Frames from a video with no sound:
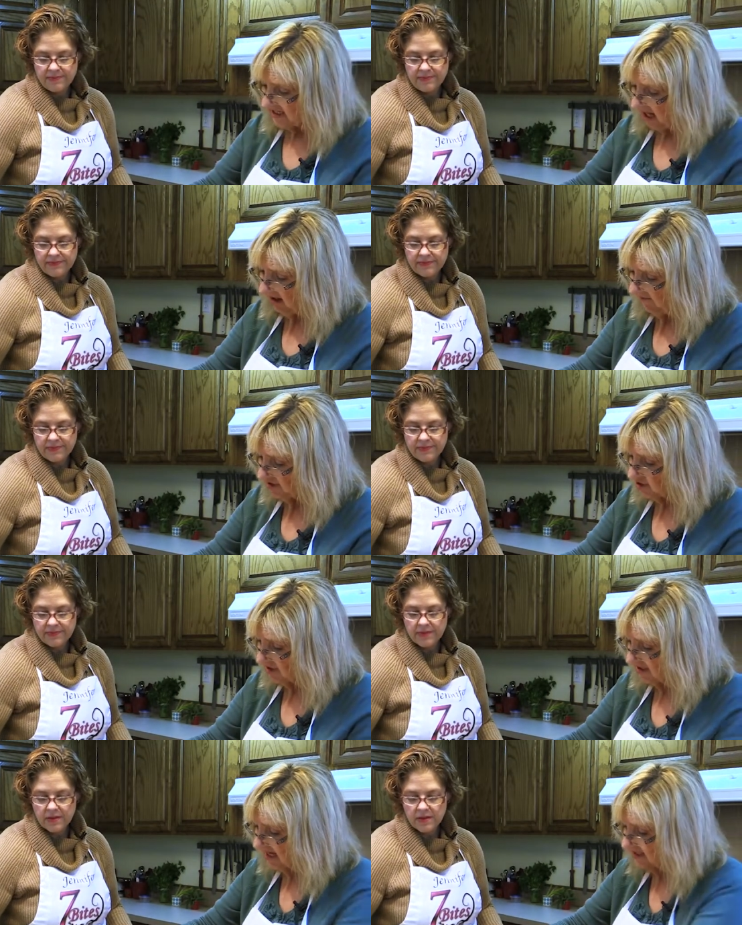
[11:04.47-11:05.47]
Speaker 1: television
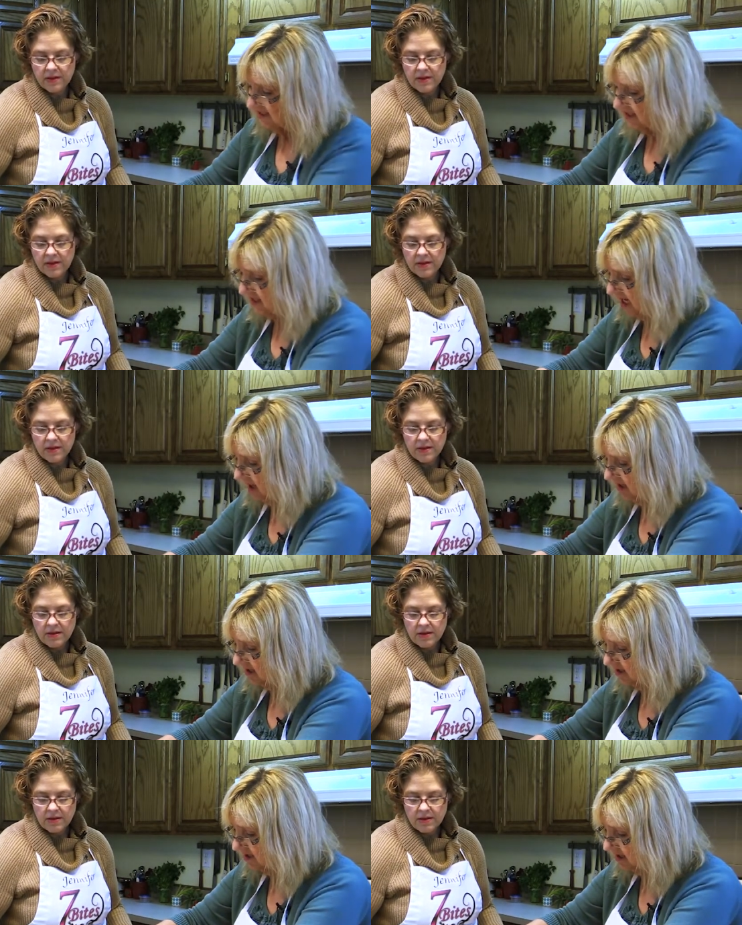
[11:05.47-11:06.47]
sets to tell
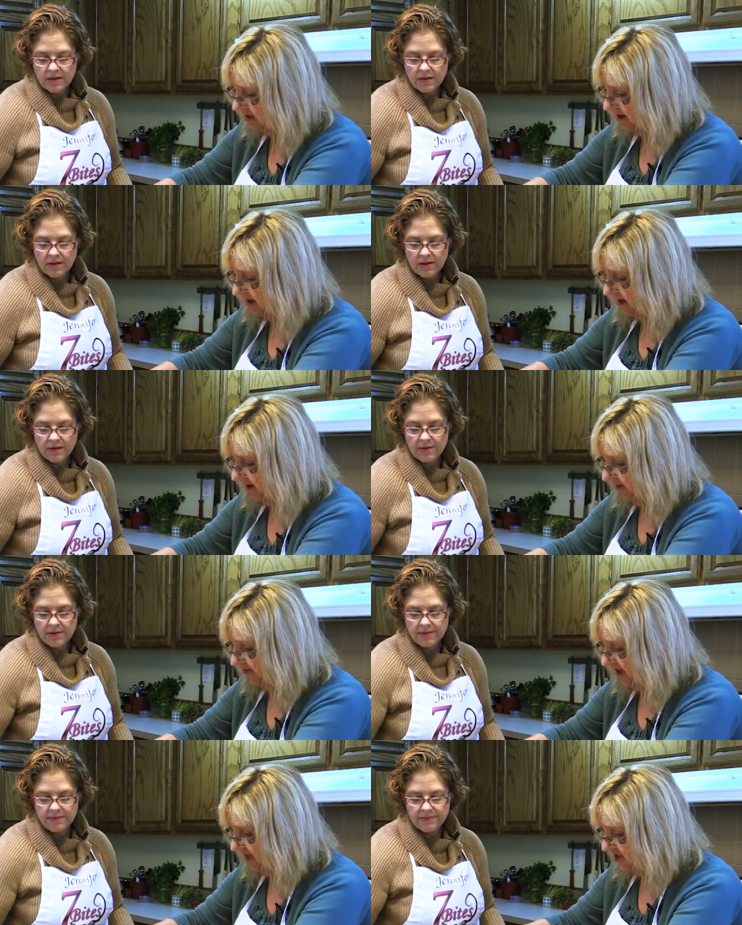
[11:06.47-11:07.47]
us
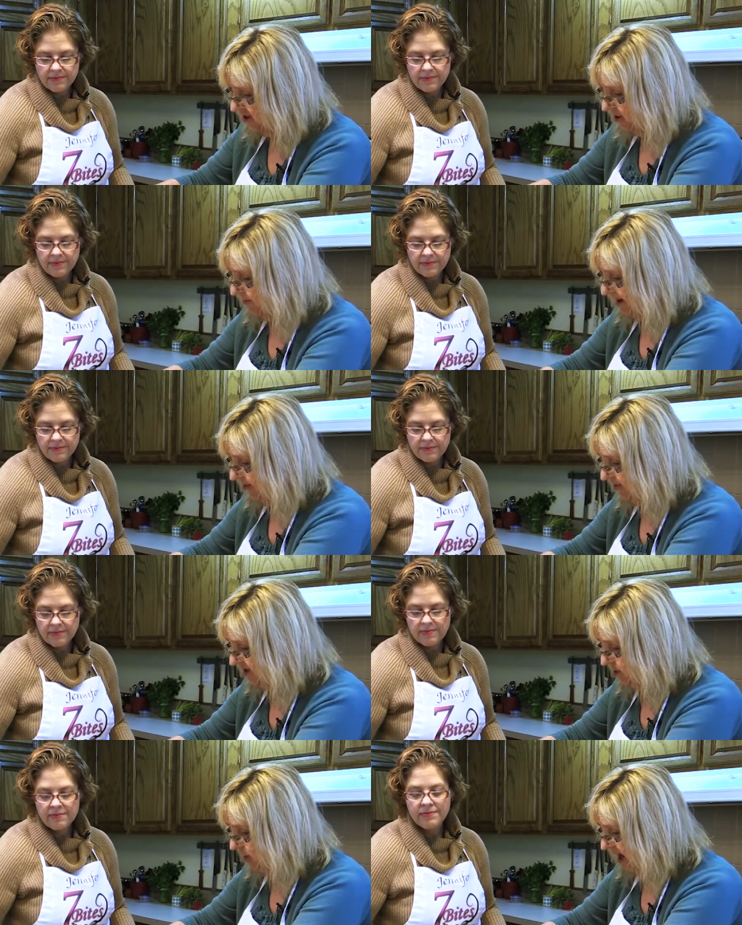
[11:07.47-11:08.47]
things look better
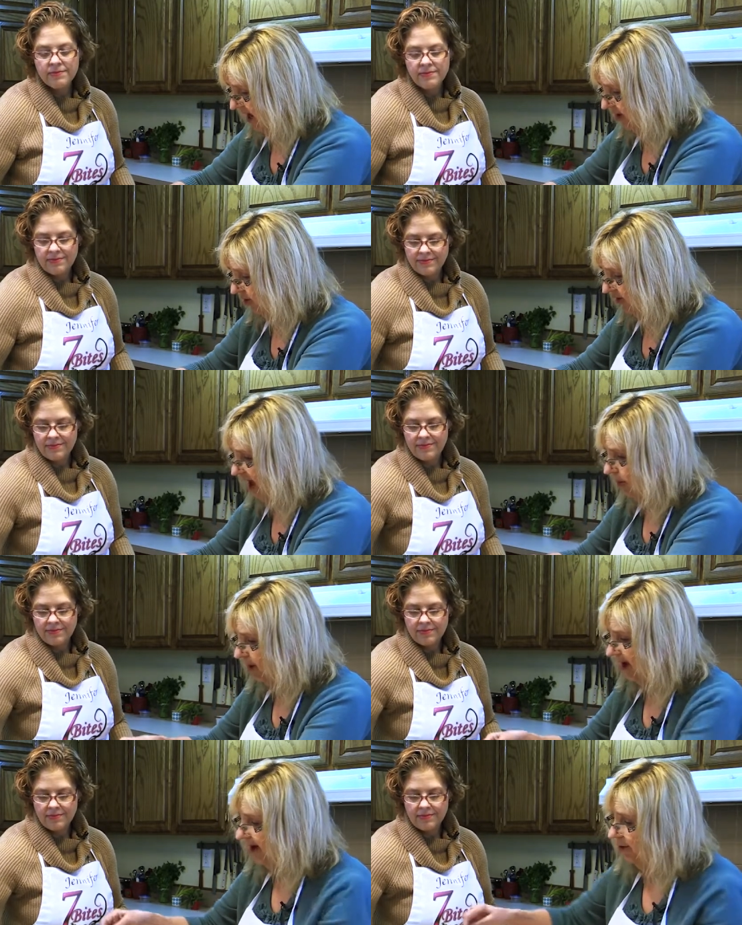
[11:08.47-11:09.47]
this way or that
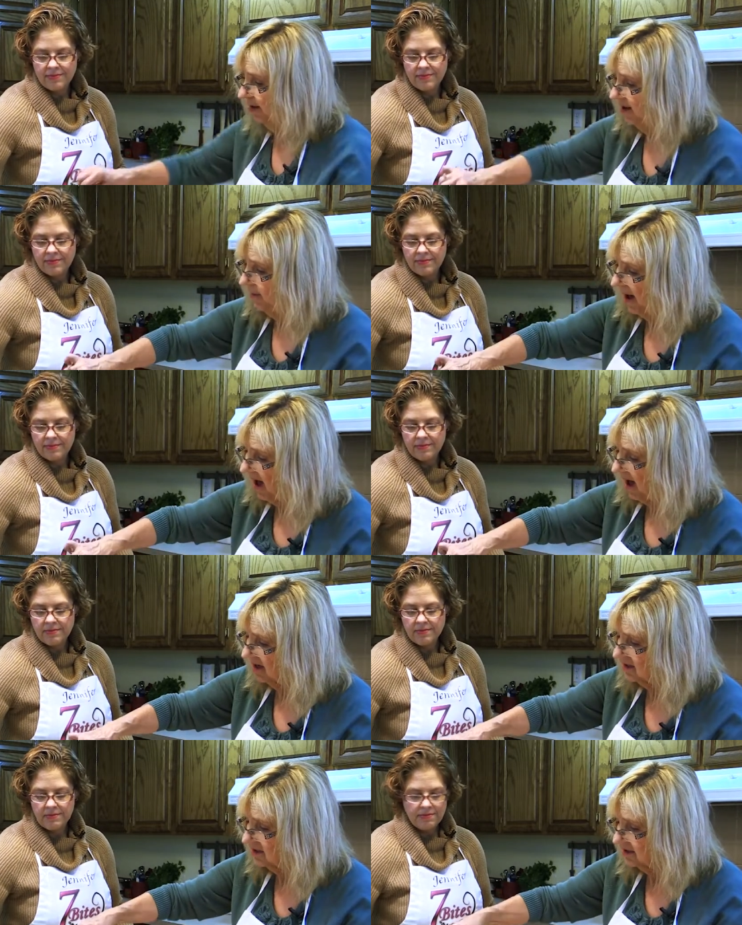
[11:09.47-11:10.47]
way or in a
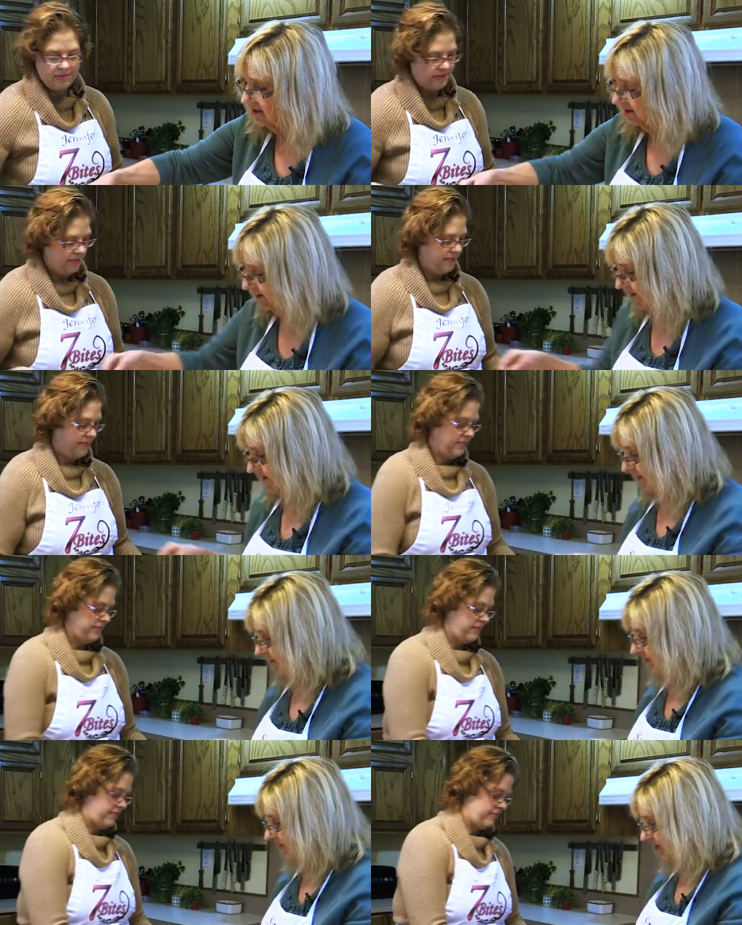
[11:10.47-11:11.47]
box,
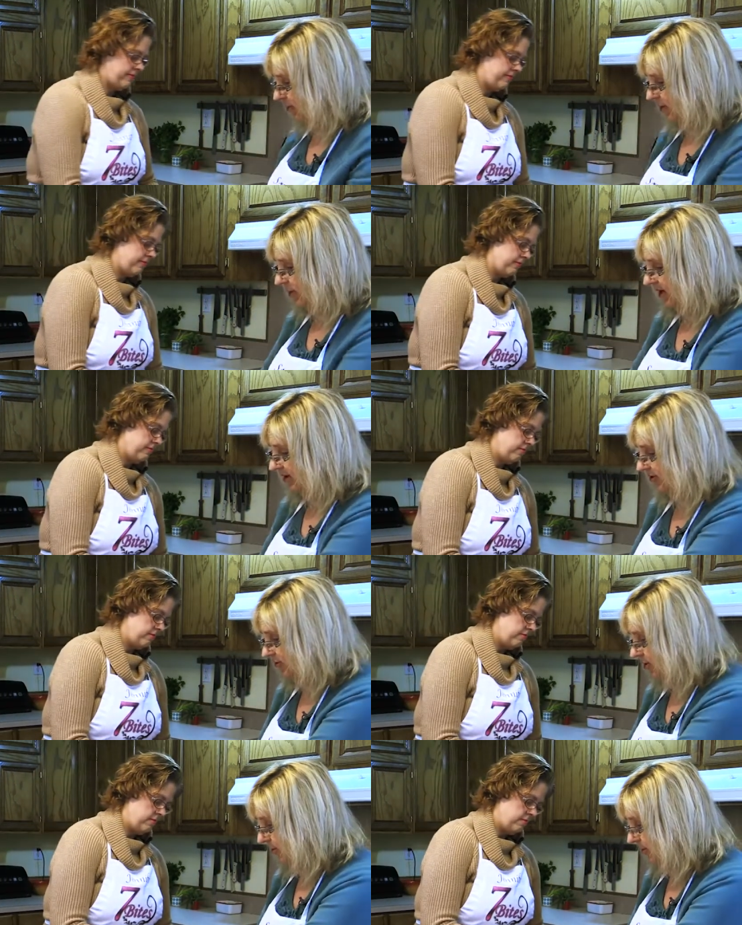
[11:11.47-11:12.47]
then we run into
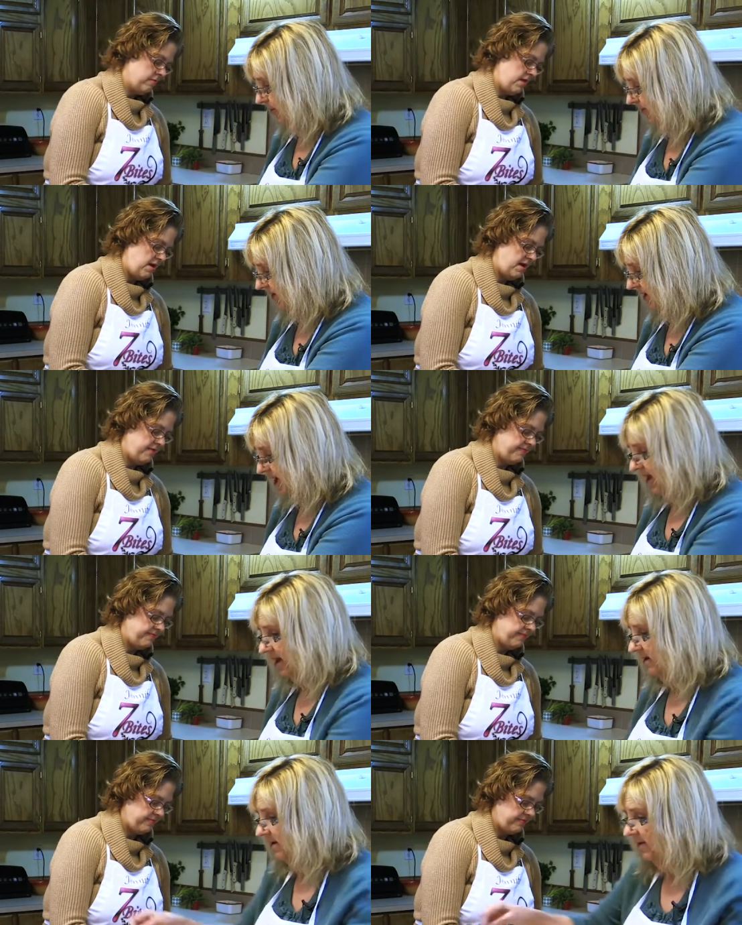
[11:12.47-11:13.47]
trouble. Yeah.
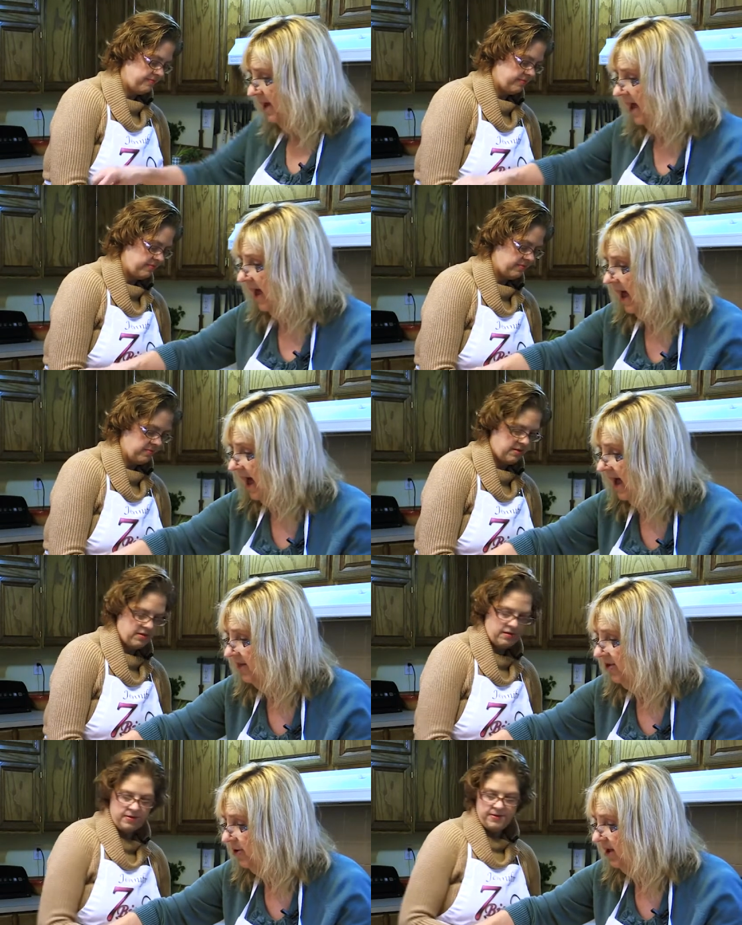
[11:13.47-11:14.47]
And I
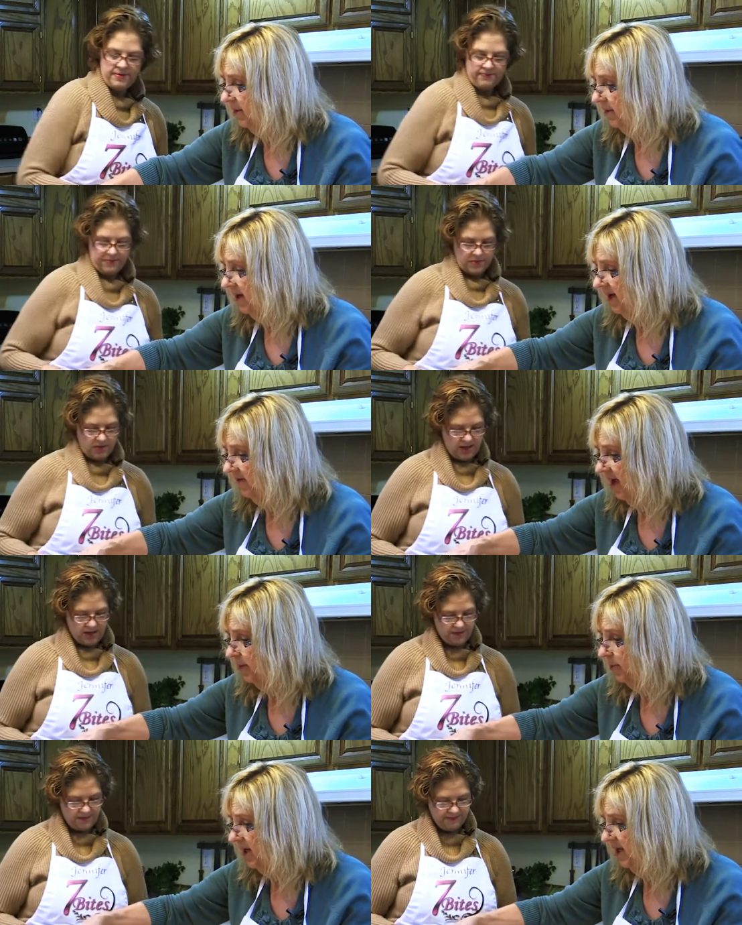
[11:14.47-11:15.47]
thoroughly believe
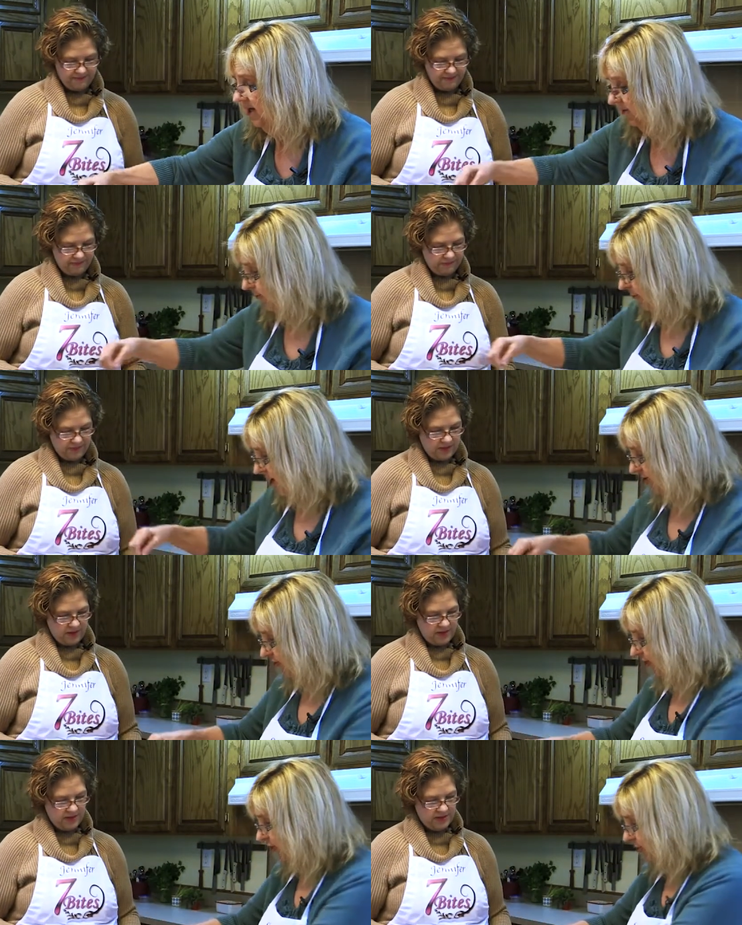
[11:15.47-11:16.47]
had we eaten fresh
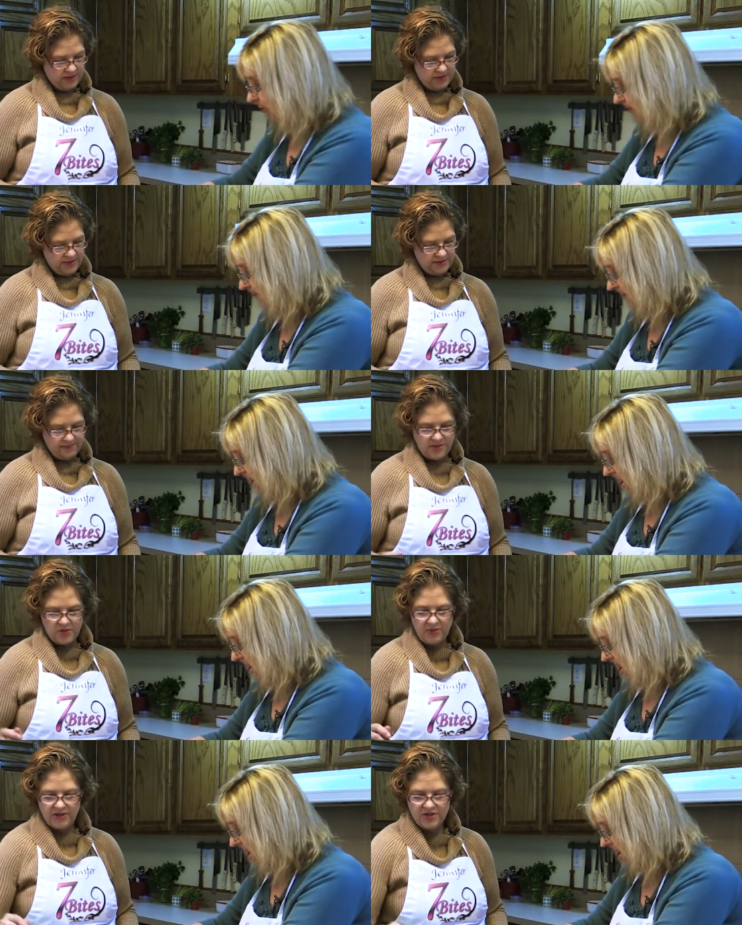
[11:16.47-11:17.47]
food,
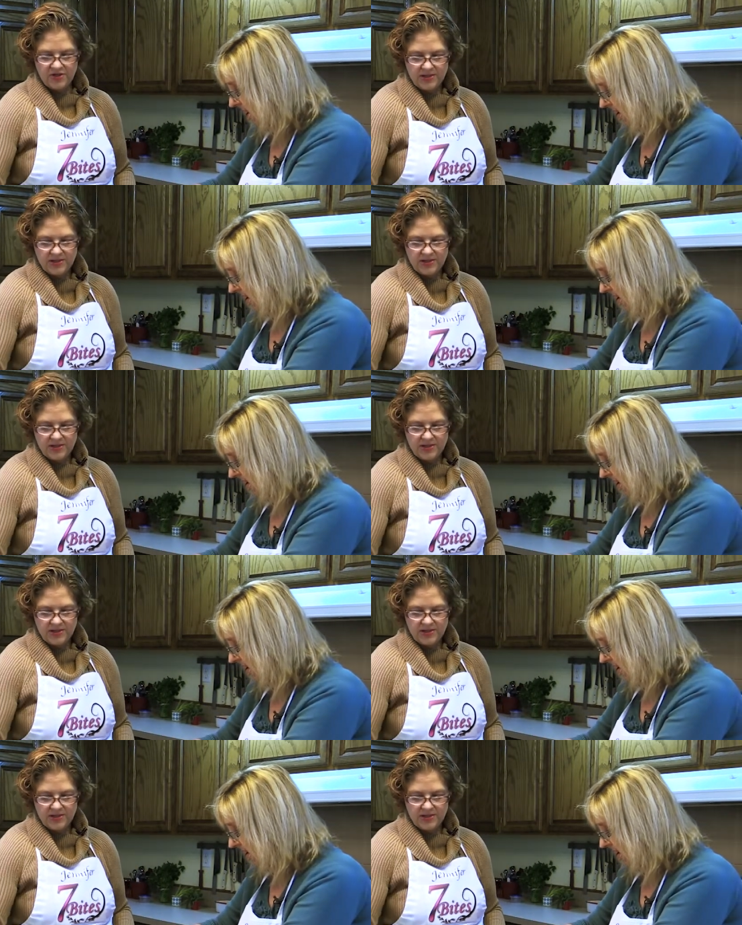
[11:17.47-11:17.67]
Speaker 2: do we want to